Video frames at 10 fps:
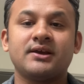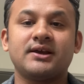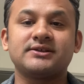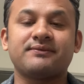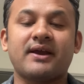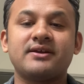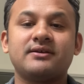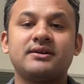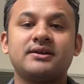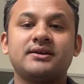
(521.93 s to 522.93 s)
As
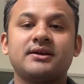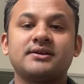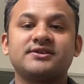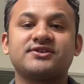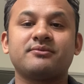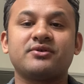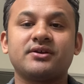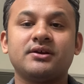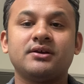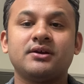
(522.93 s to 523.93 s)
a
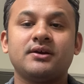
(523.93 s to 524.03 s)
summary,